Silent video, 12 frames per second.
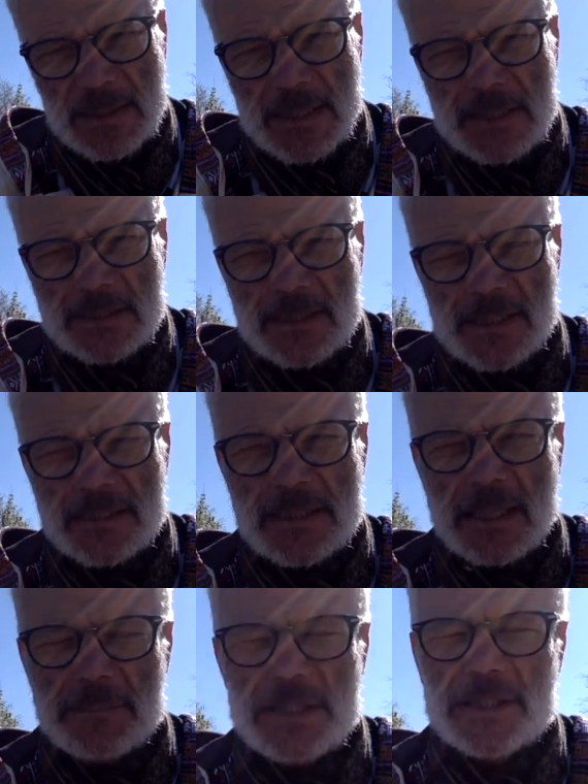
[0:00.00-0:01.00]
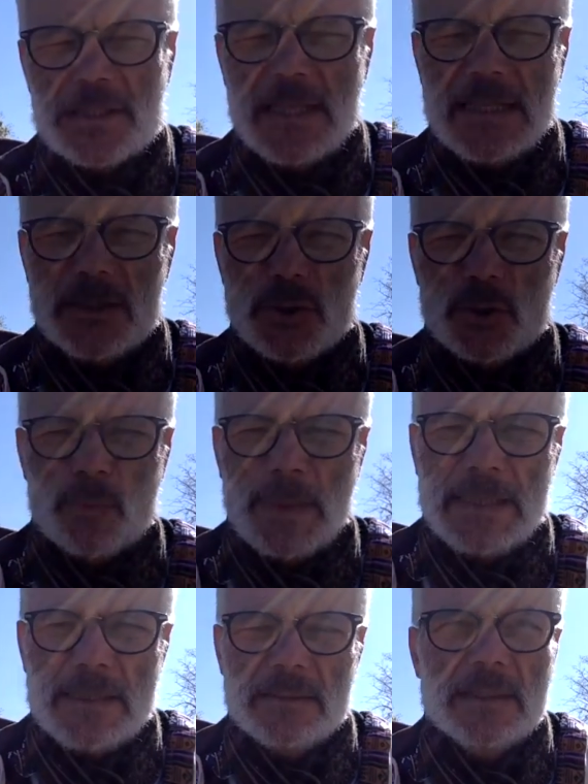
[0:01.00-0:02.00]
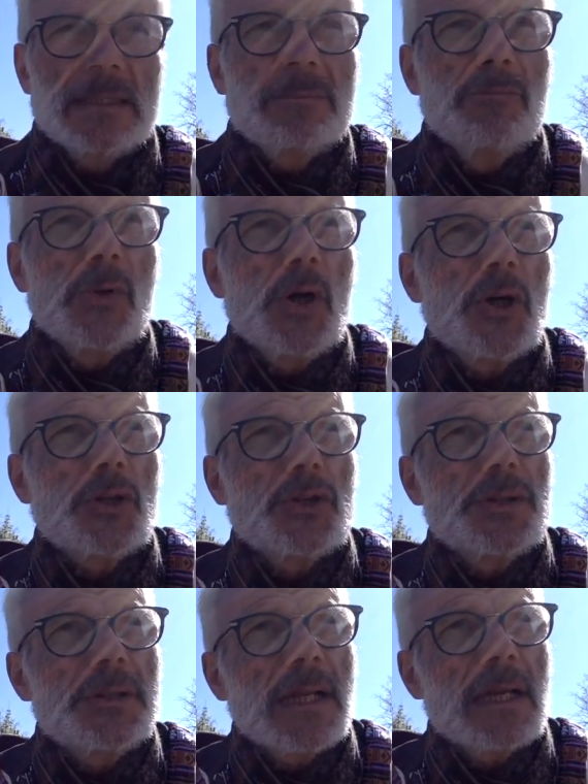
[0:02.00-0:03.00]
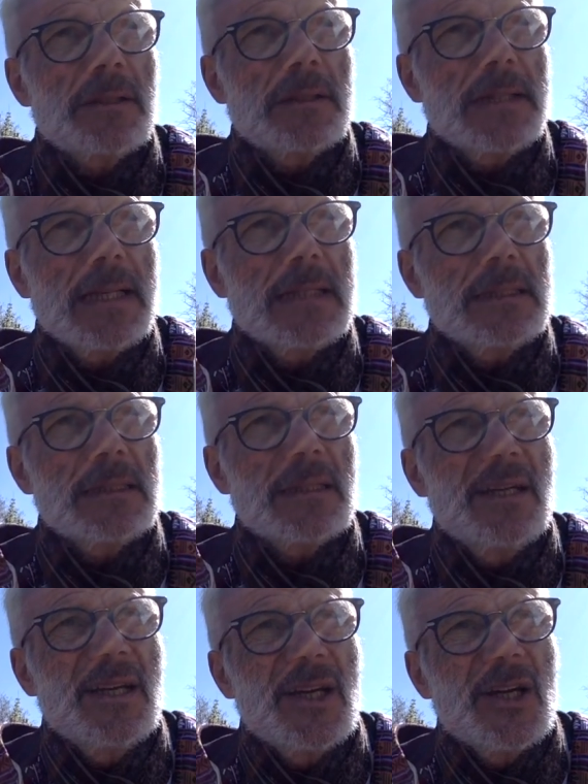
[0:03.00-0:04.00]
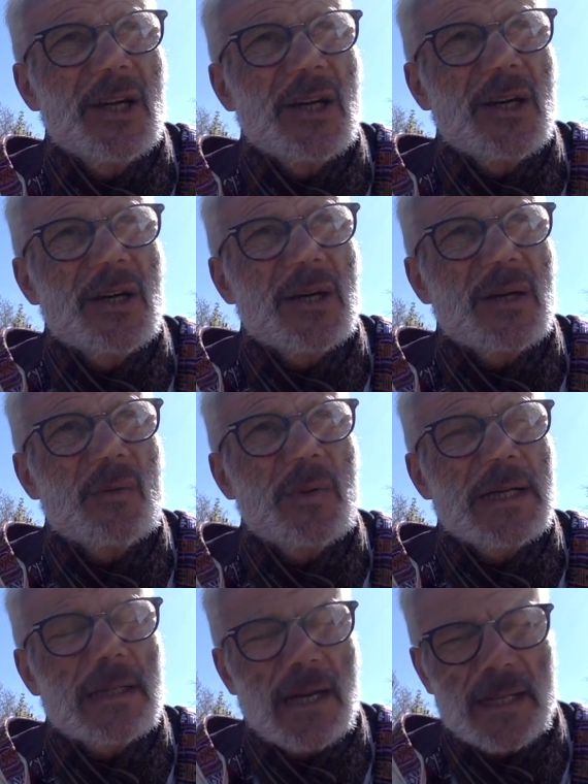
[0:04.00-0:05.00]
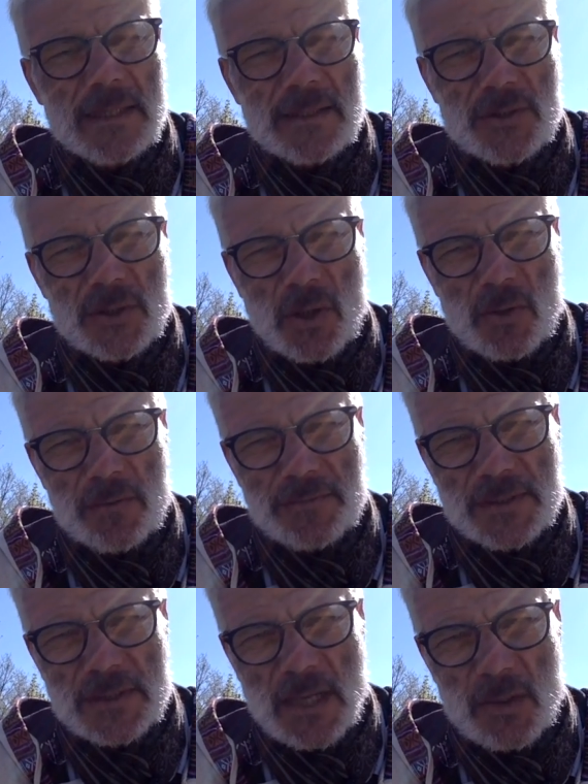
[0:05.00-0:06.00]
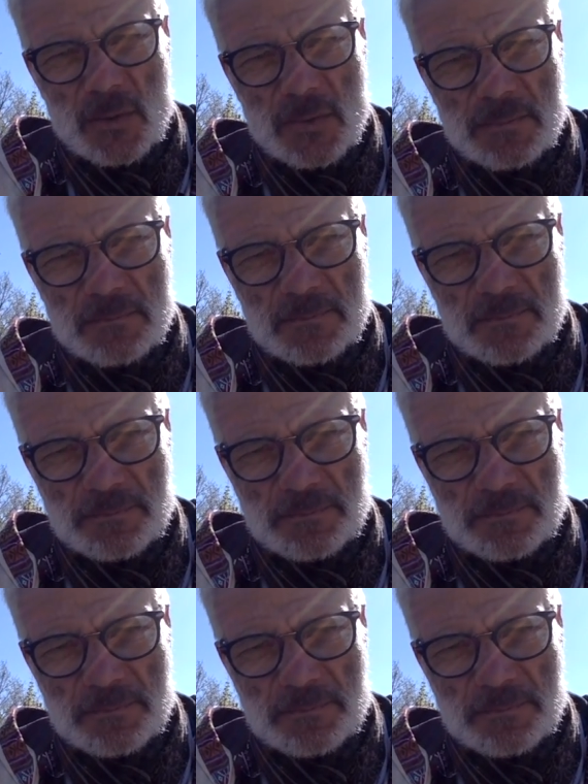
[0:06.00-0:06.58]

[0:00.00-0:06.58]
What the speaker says: in some strange way, this merged the other days when I drove down,